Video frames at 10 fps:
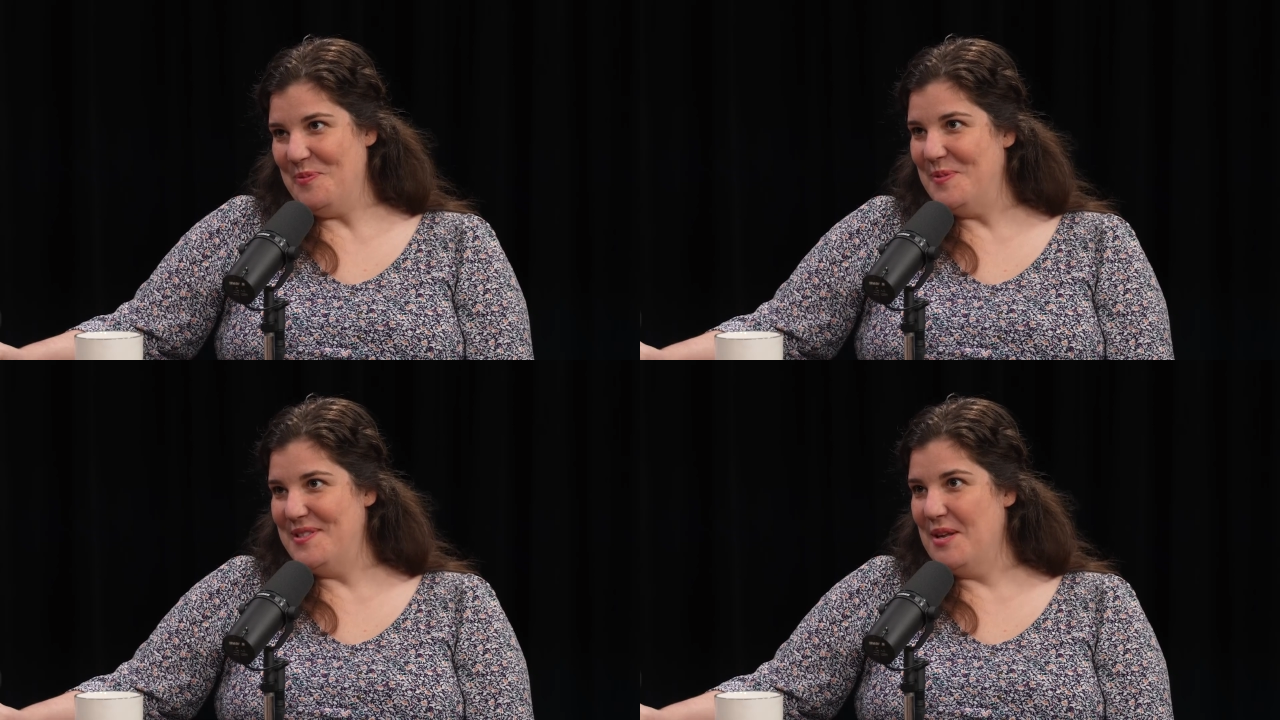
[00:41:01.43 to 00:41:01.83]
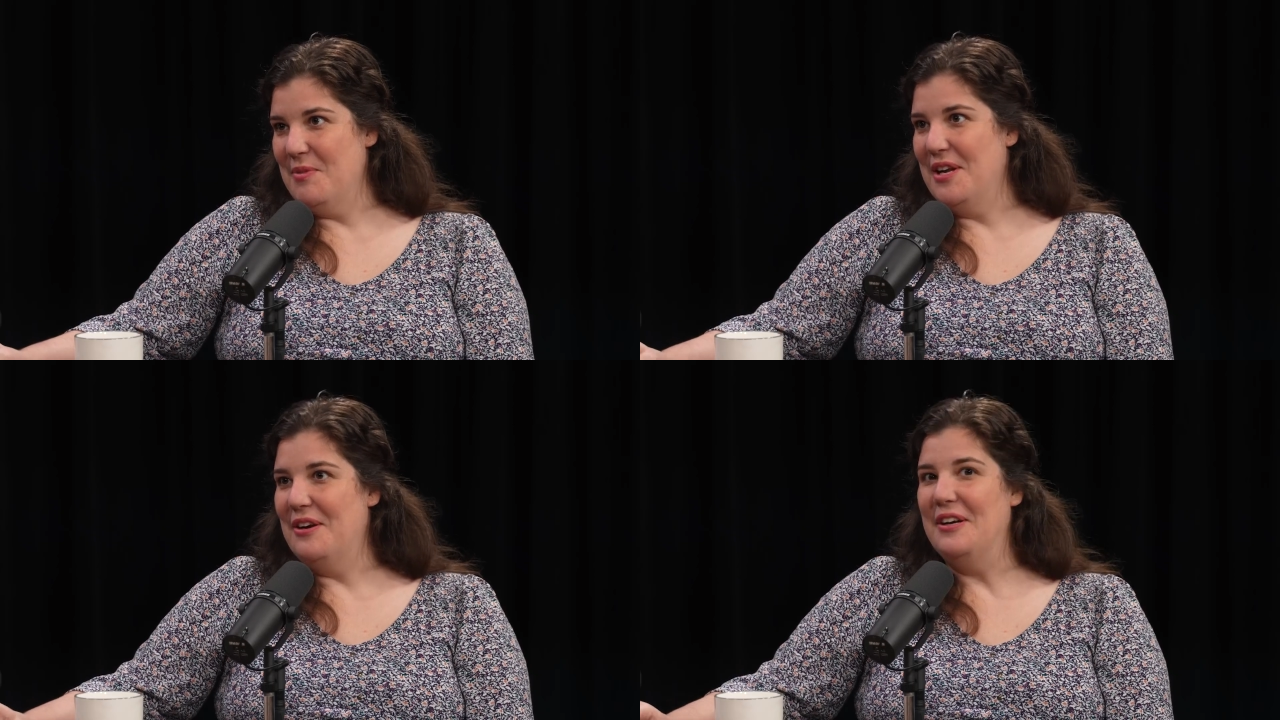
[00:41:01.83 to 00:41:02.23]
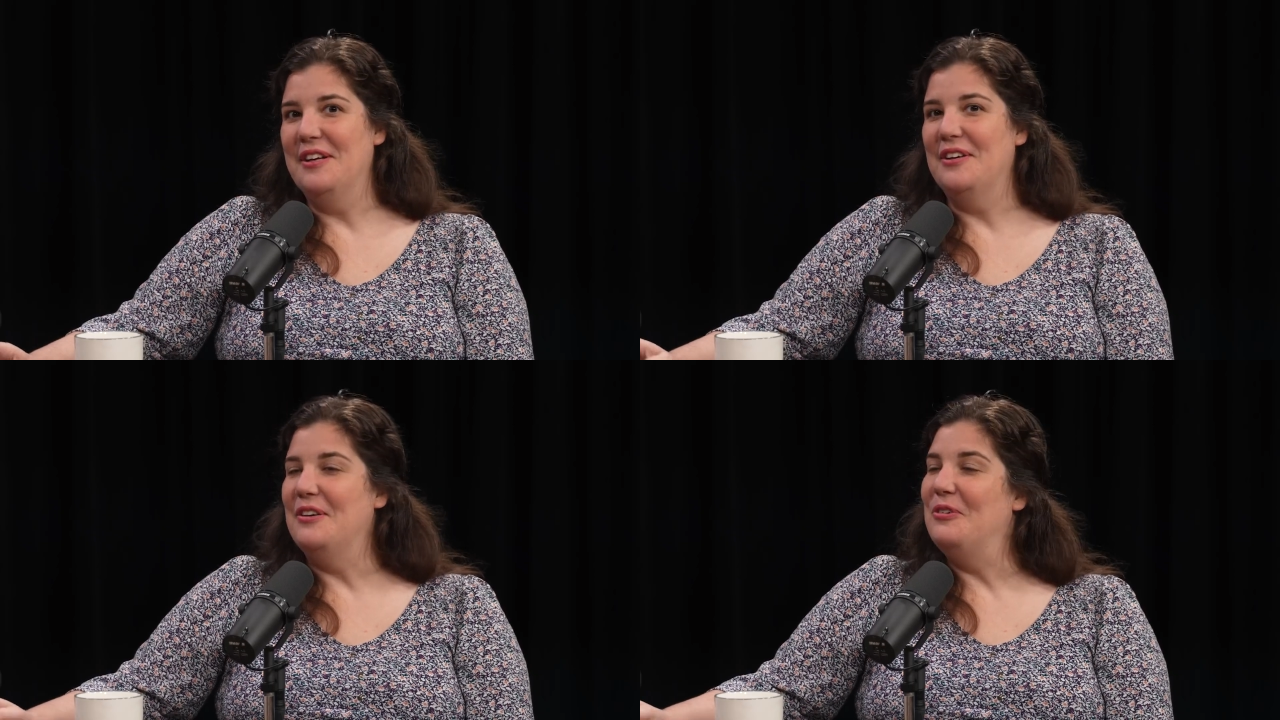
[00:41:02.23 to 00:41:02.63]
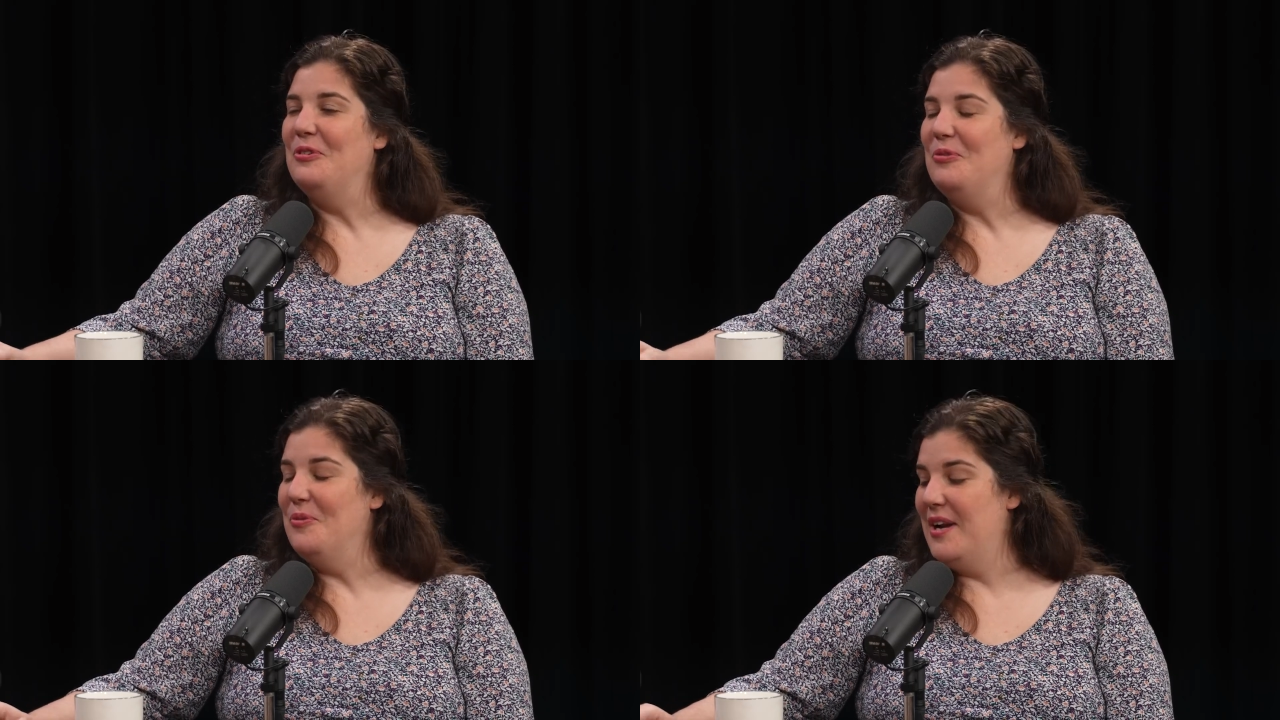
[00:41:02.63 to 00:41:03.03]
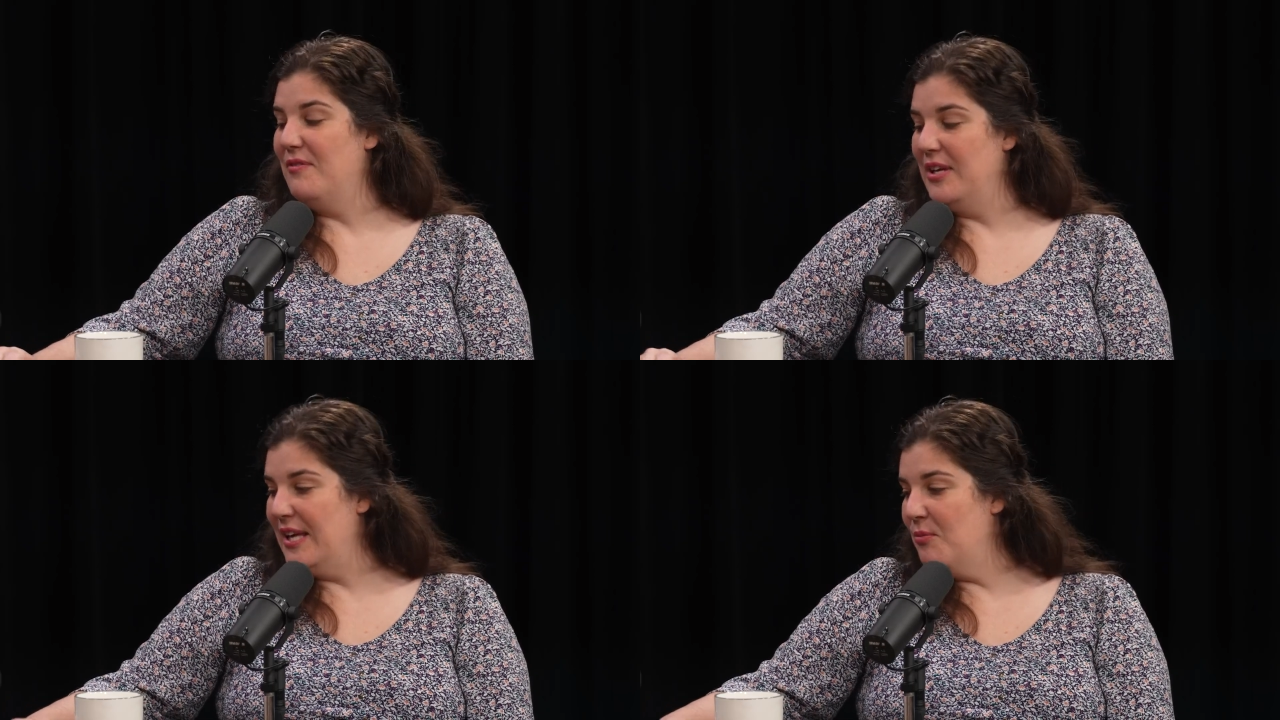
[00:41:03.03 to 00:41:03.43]
from the seminary or
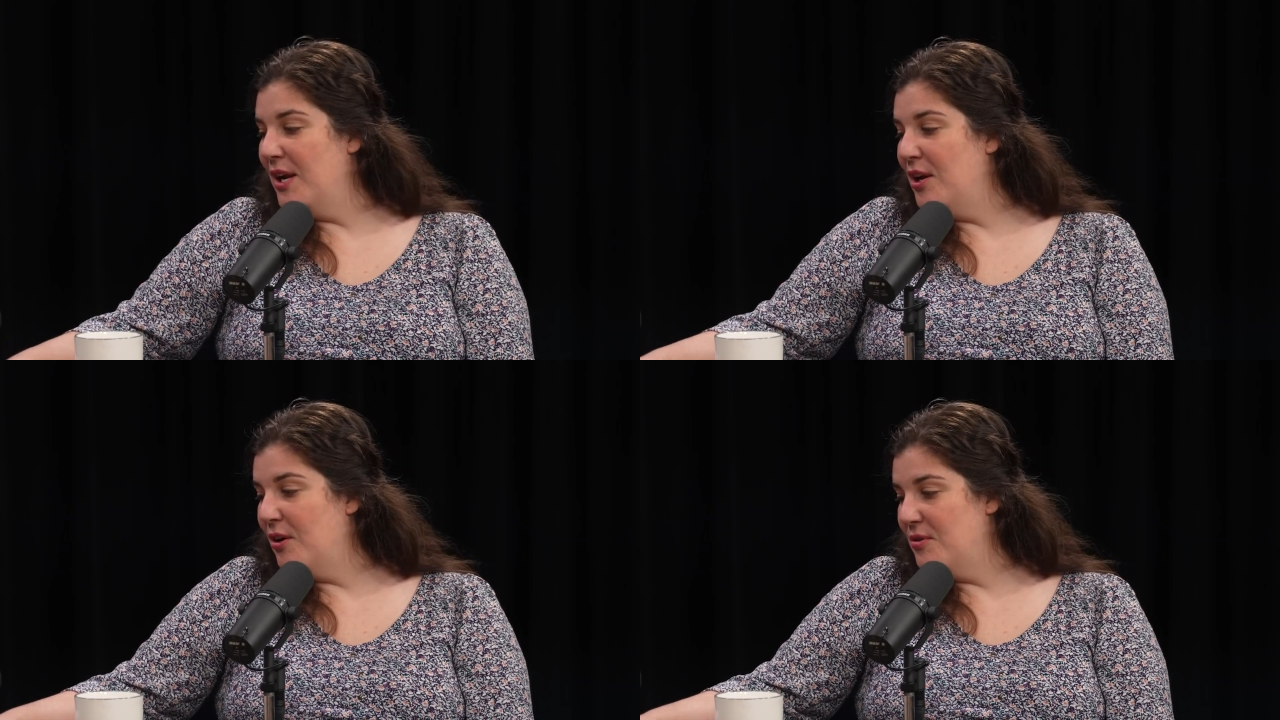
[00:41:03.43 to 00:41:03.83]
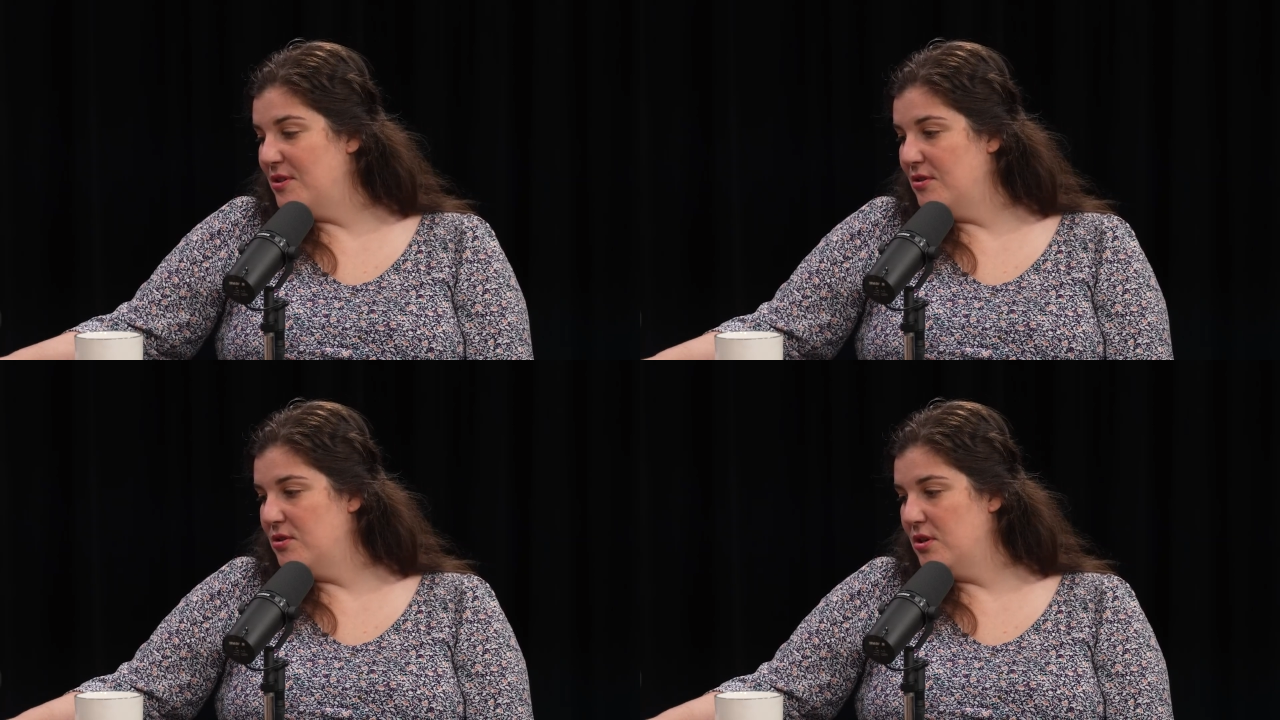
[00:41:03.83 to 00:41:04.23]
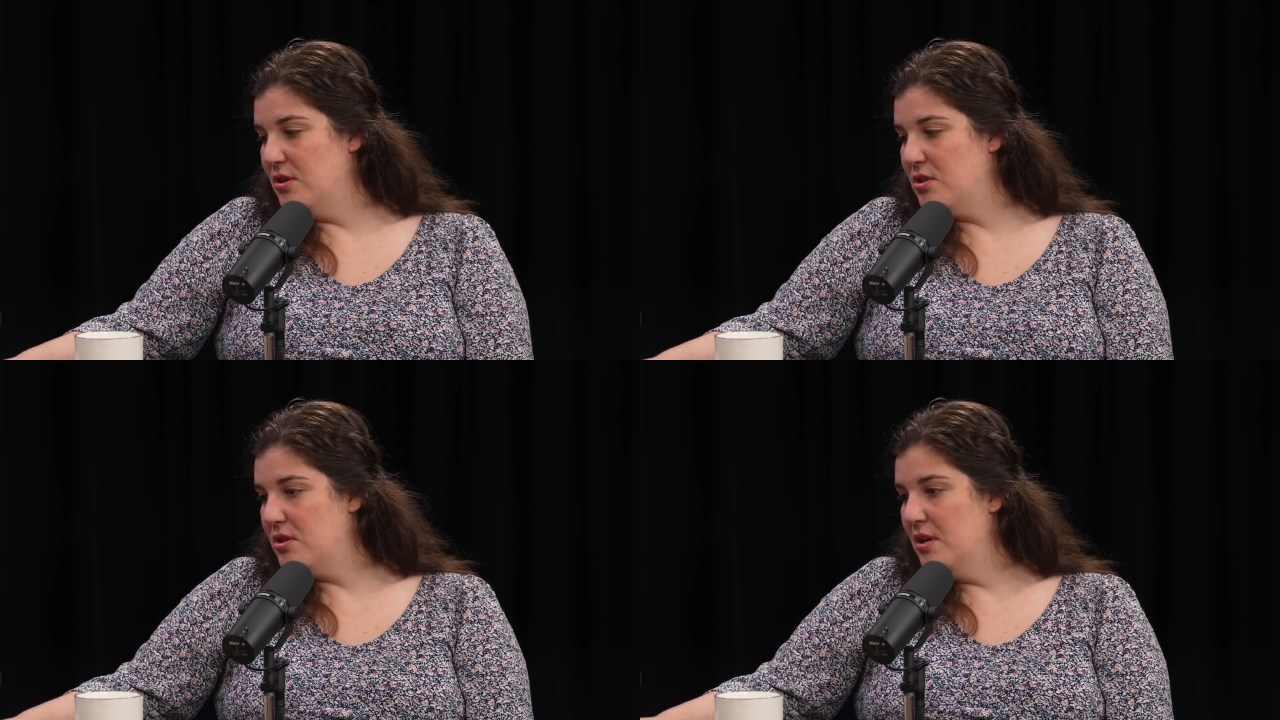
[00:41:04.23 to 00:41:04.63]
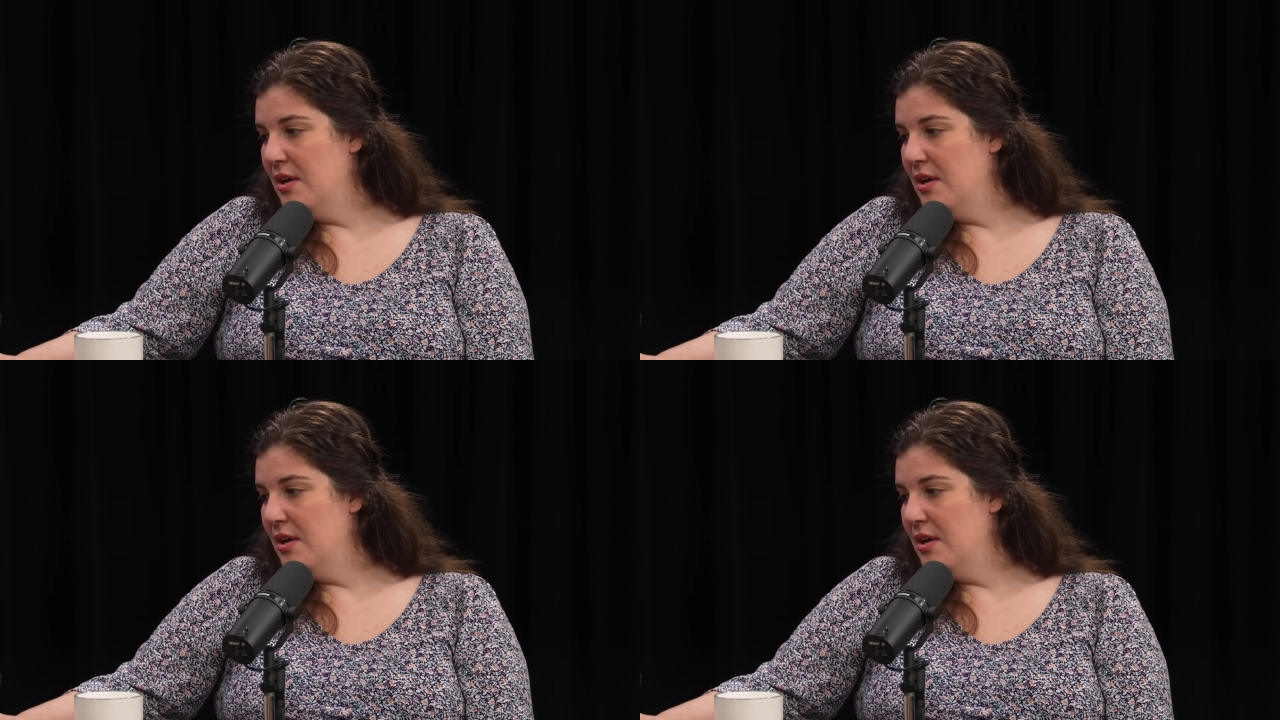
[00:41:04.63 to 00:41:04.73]
whatever and getting ready to go to their church,